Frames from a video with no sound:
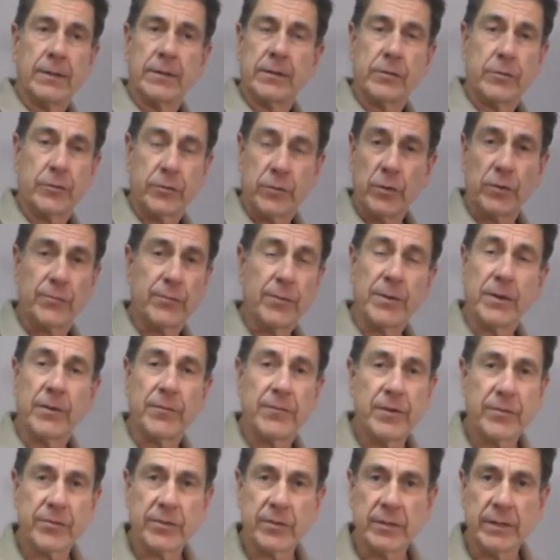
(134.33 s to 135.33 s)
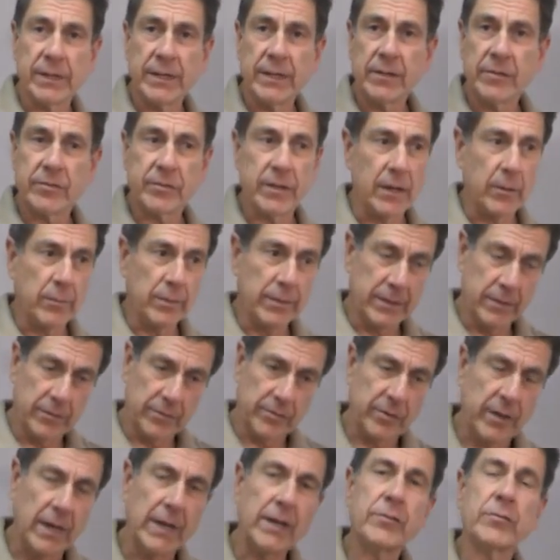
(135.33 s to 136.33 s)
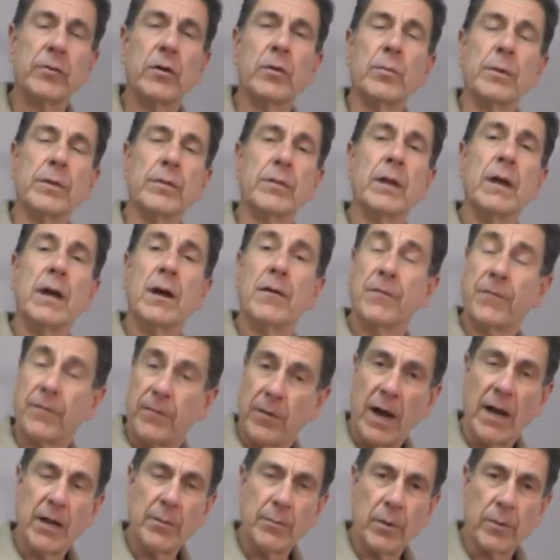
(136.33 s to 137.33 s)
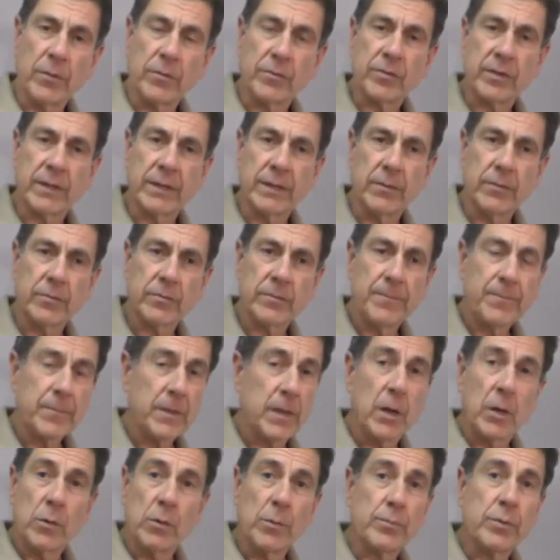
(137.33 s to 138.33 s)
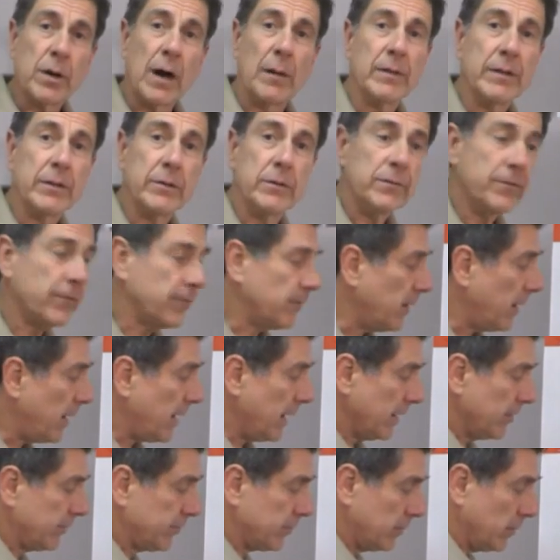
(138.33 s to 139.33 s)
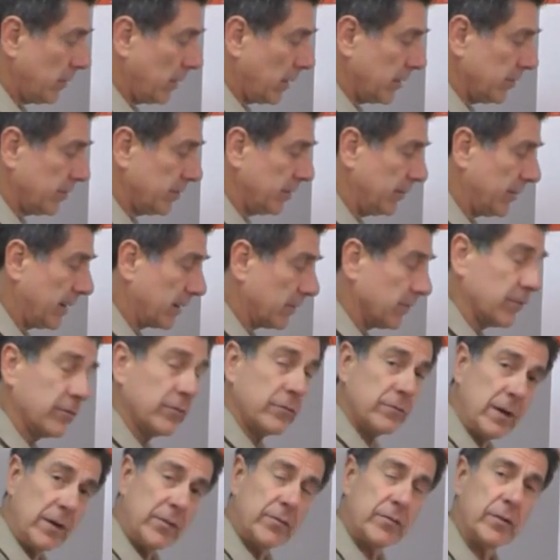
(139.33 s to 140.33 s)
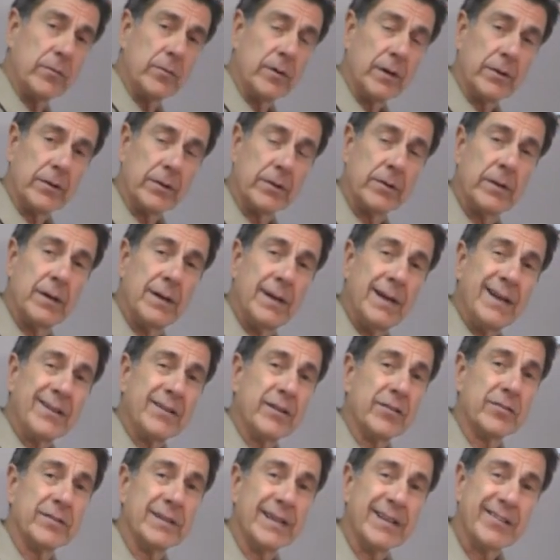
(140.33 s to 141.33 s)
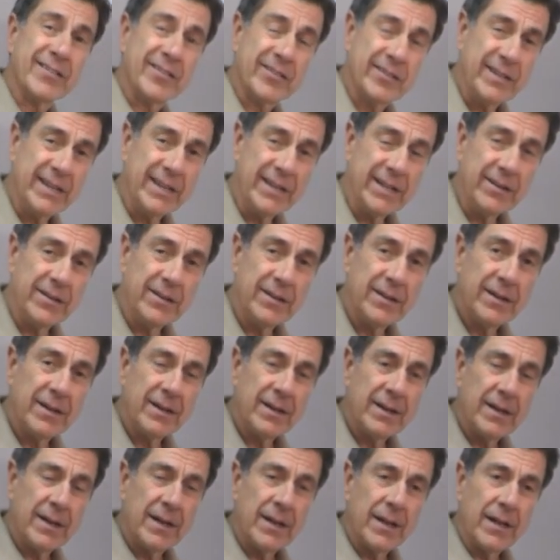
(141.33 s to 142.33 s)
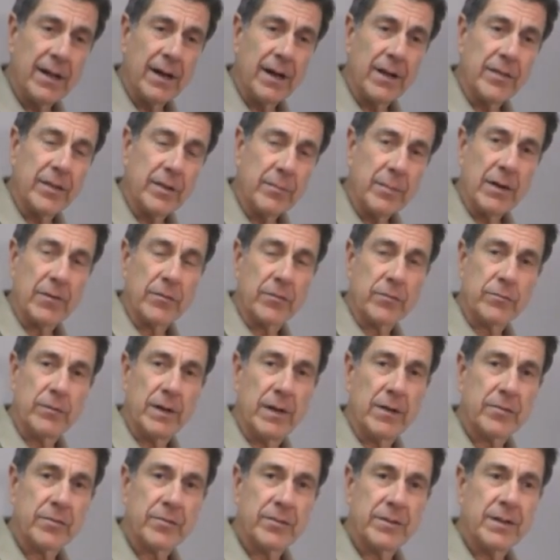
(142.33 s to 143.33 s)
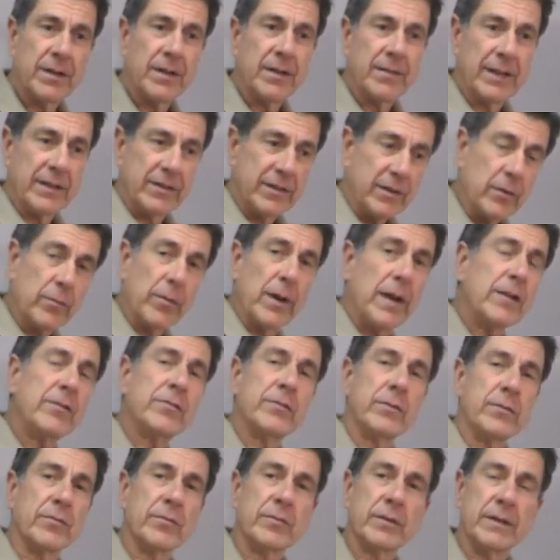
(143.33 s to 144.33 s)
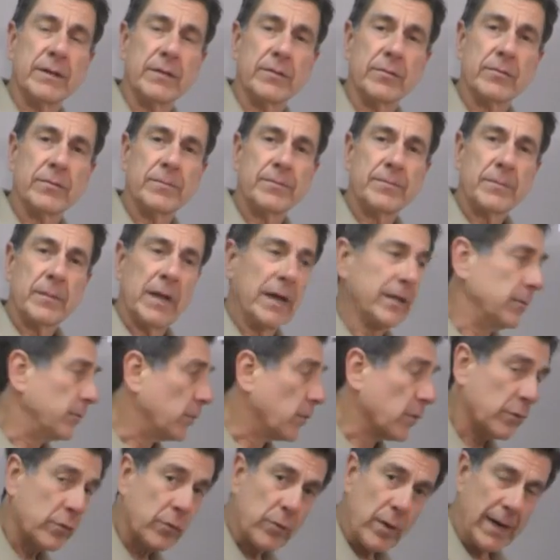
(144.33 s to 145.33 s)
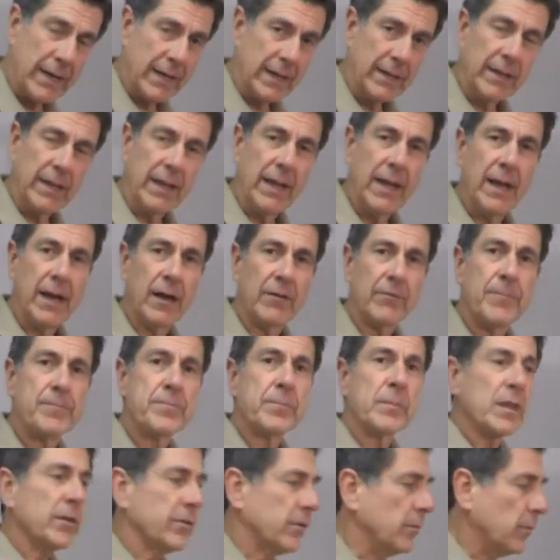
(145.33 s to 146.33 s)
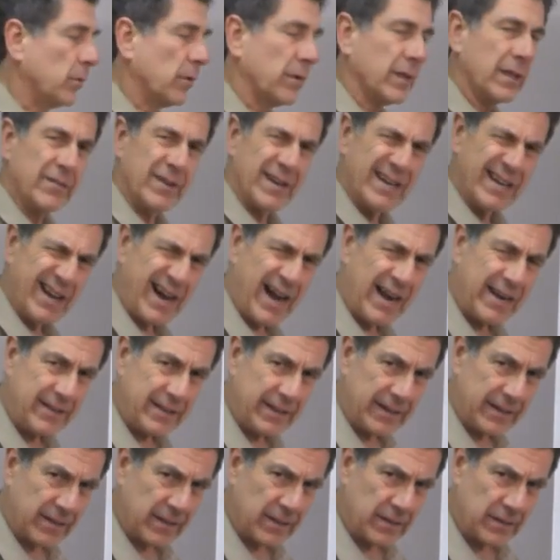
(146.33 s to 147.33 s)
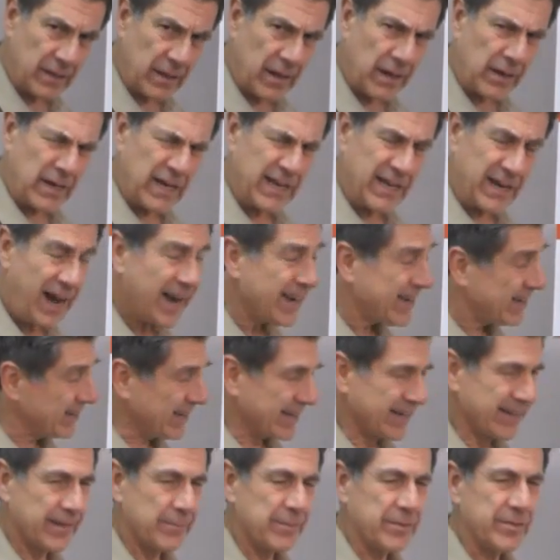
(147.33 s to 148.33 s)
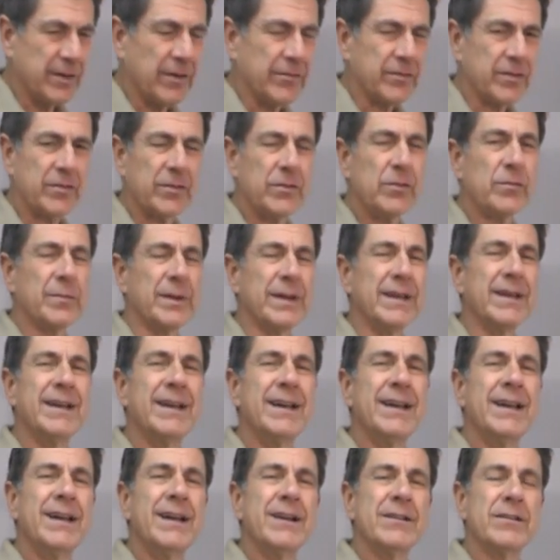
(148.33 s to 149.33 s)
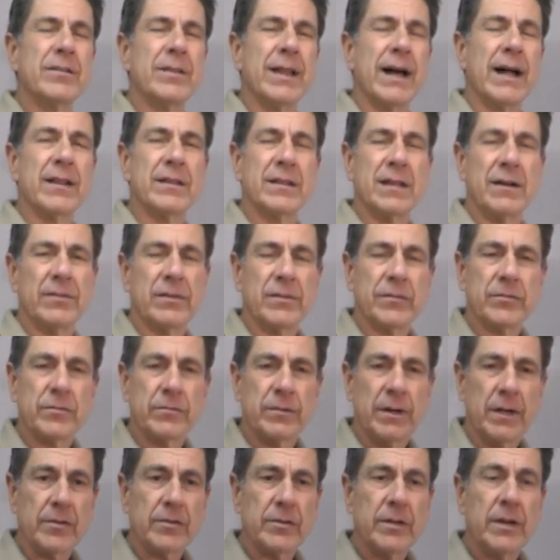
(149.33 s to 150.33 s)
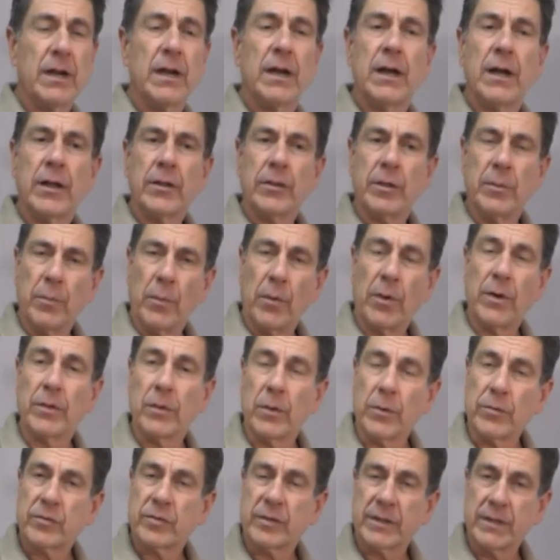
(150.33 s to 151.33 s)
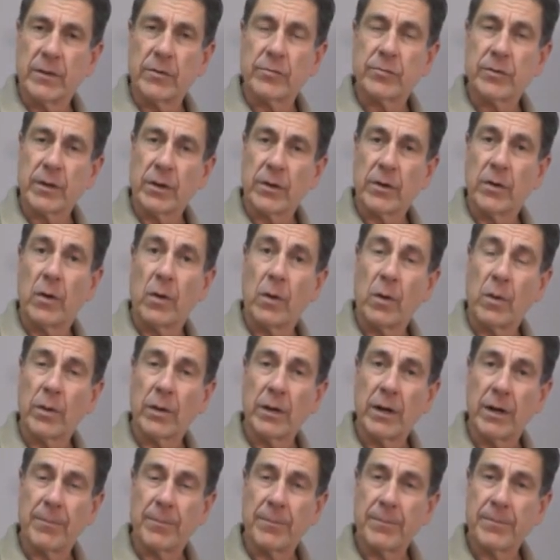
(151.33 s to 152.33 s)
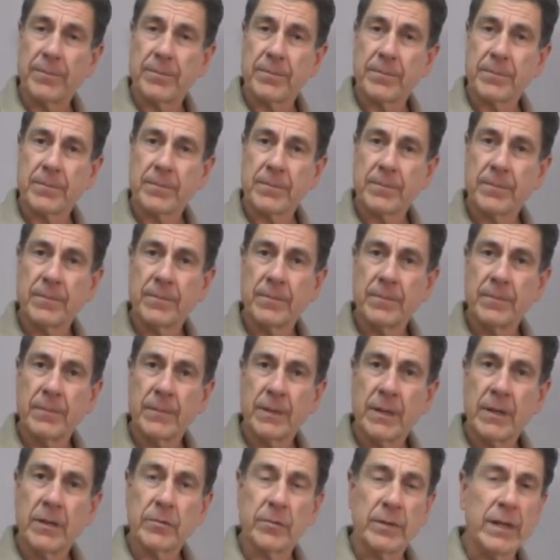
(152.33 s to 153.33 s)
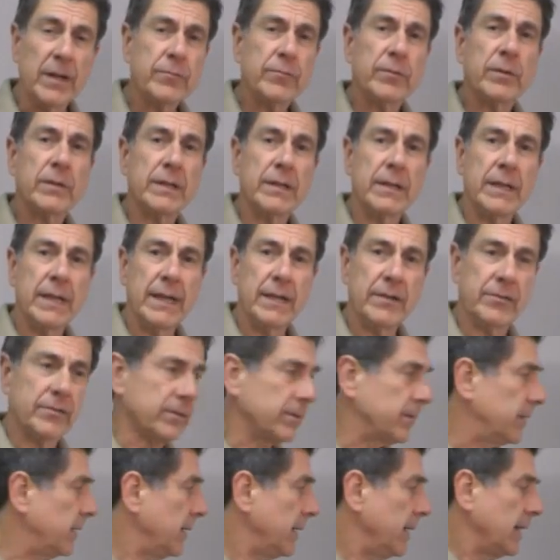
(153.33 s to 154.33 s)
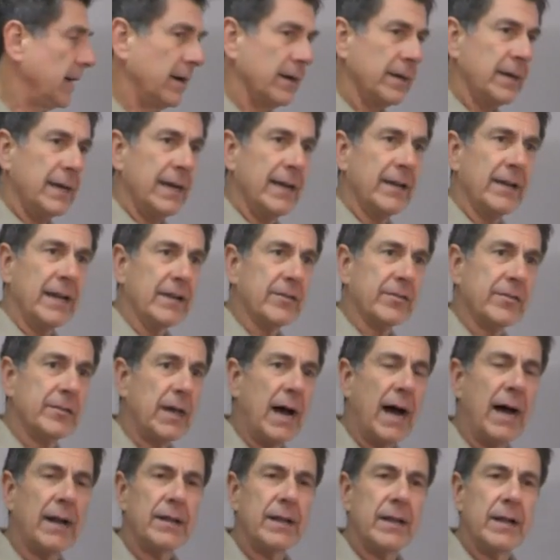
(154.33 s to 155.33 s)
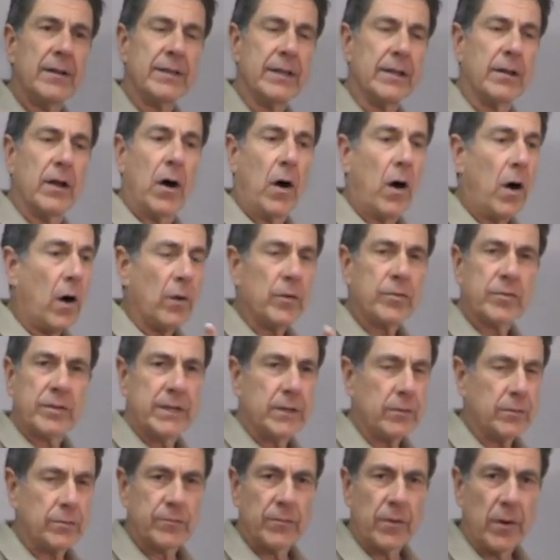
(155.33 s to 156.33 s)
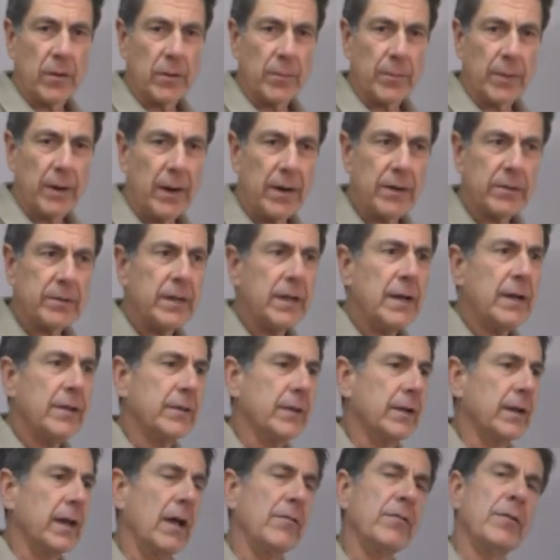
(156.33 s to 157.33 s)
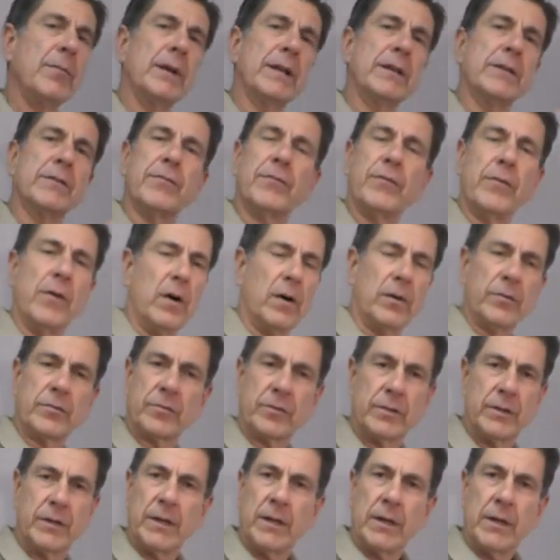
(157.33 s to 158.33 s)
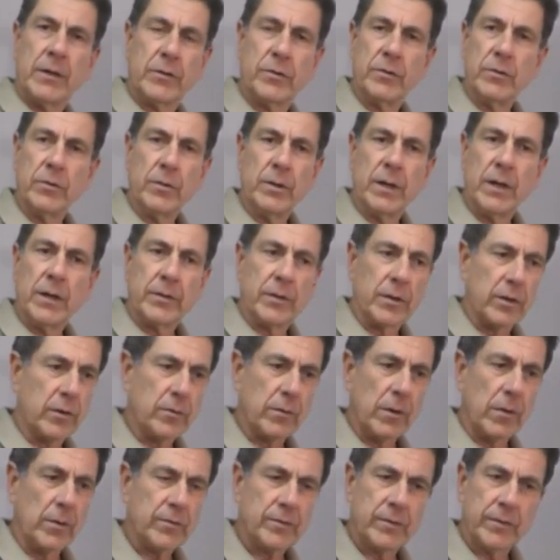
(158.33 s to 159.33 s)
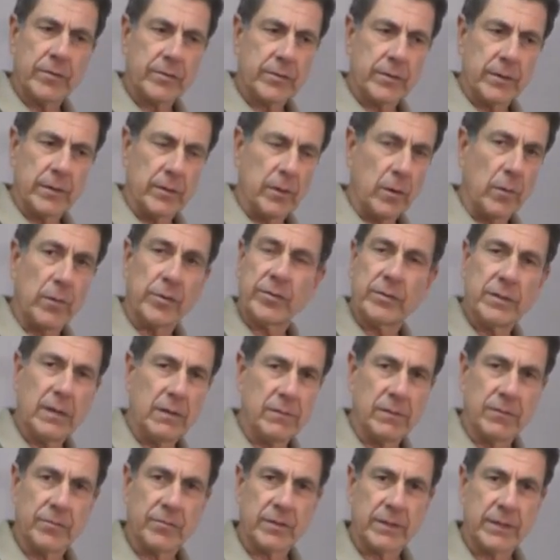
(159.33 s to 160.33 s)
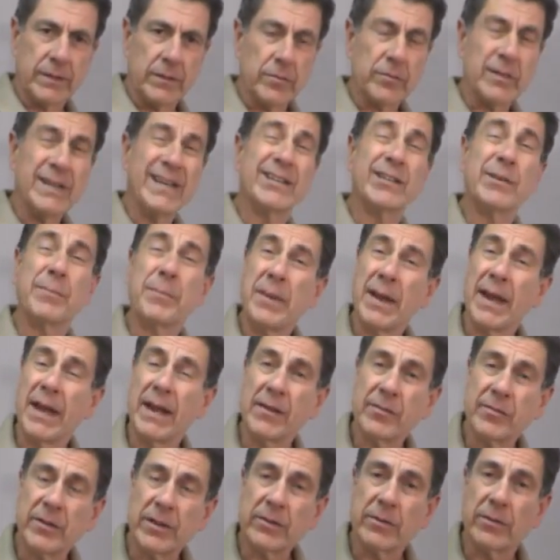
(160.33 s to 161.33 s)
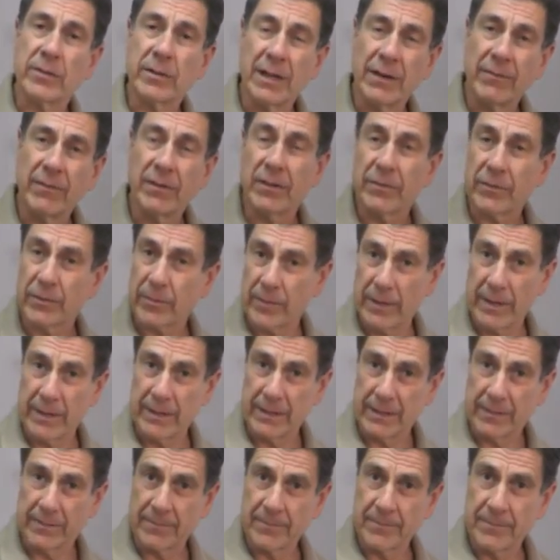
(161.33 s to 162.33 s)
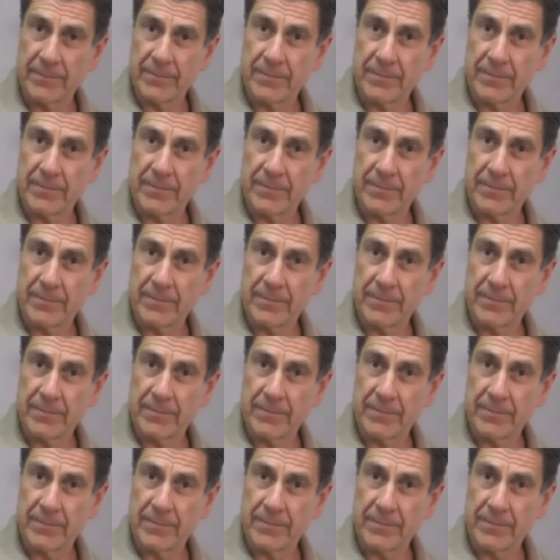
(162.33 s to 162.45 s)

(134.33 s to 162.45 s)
shoots very efficiently, say with their sights or with fine motor skills, will probably do fine so long as the amount of stress they're under doesn't exceed the amount of stress that degrades those skills. And the more training they have, the more they've inoculated themselves, to that level of stress, the more those skills are going to hold up. So that's really the answer. It's not that all skills fall apart, that everybody defaults to the grossest, lowest level of skills. It depends on your level of training.